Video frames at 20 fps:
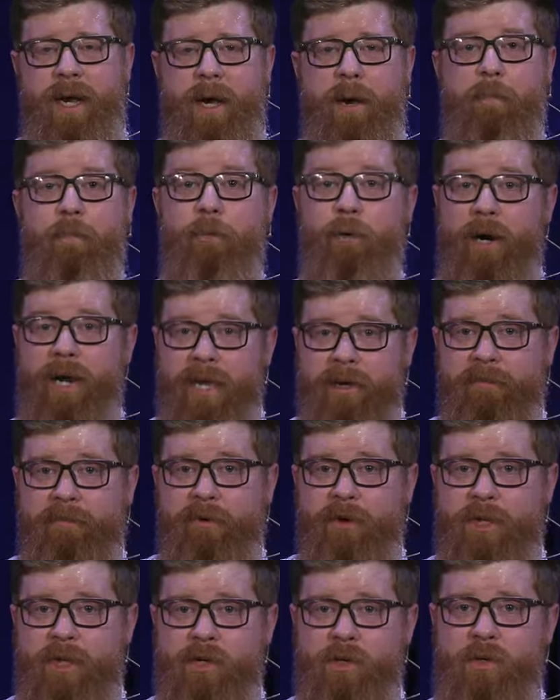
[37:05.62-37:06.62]
I'm praying
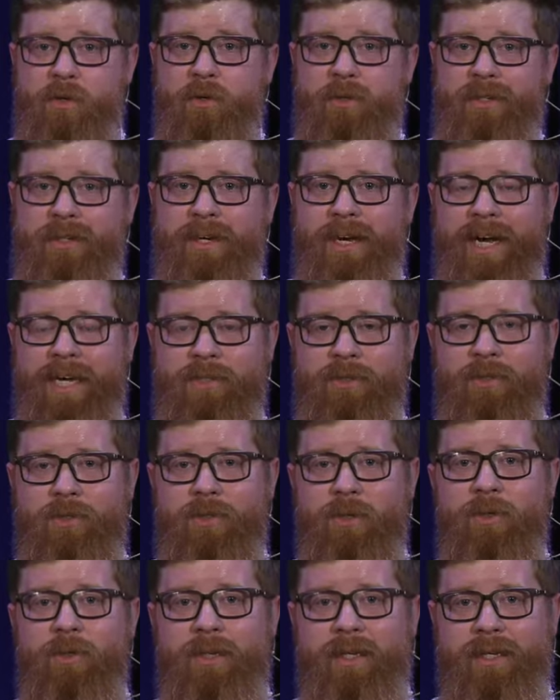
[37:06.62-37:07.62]
for you as you
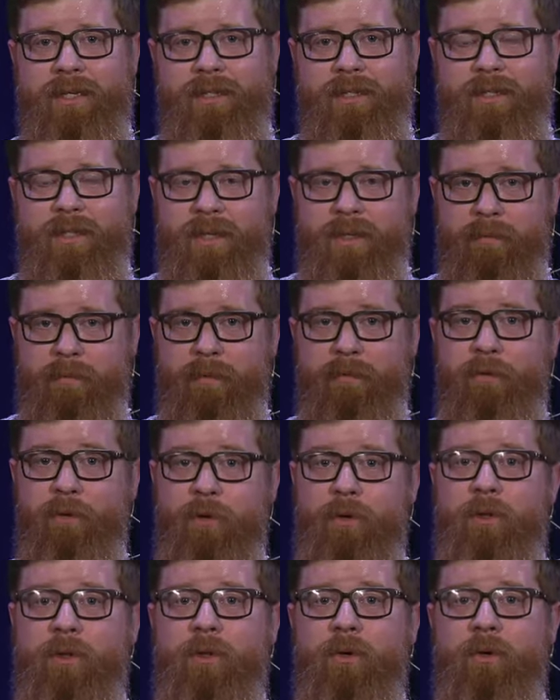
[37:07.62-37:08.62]
do this
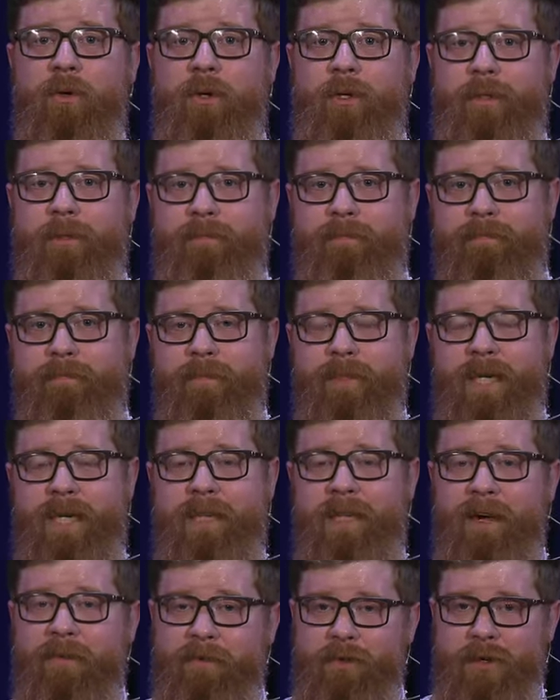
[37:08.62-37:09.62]
before the Lord. I
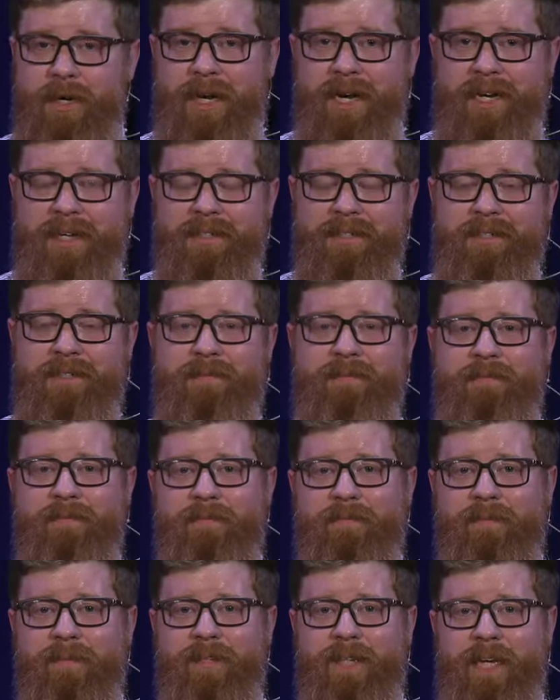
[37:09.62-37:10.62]
love you guys.
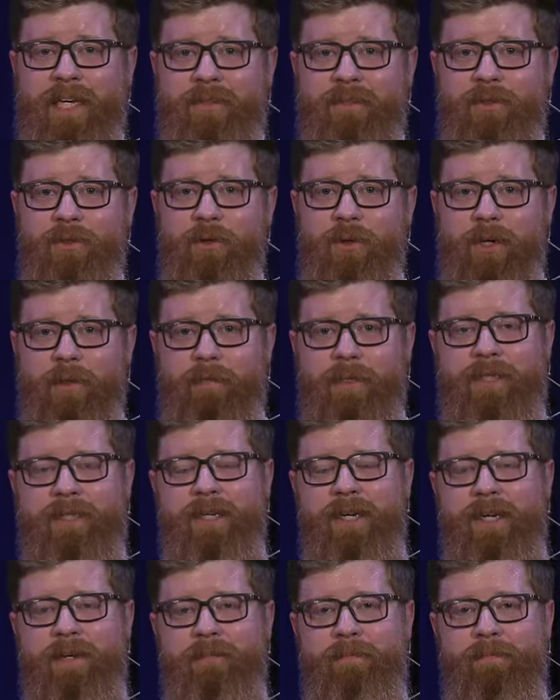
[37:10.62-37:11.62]
Thanks for joining me
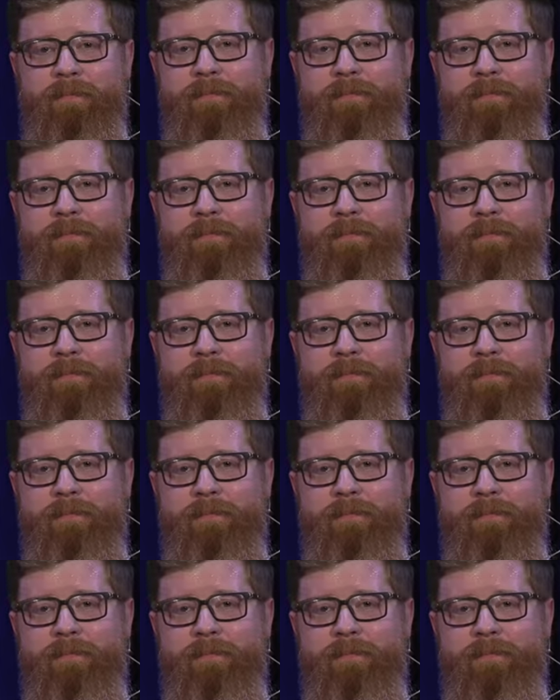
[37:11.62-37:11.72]
today.